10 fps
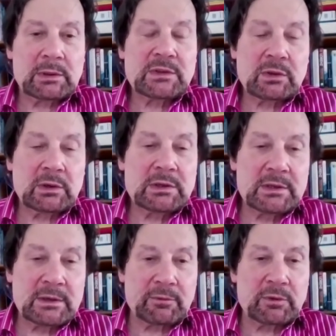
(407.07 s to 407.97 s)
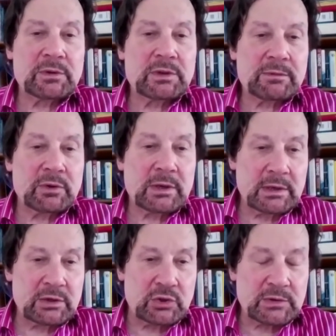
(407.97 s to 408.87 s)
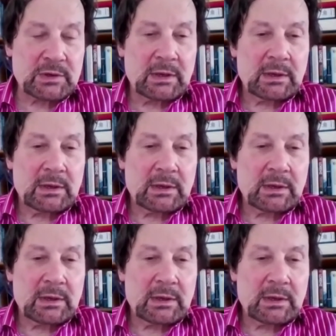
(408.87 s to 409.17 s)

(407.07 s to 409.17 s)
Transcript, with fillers: It's certainly different for different ages.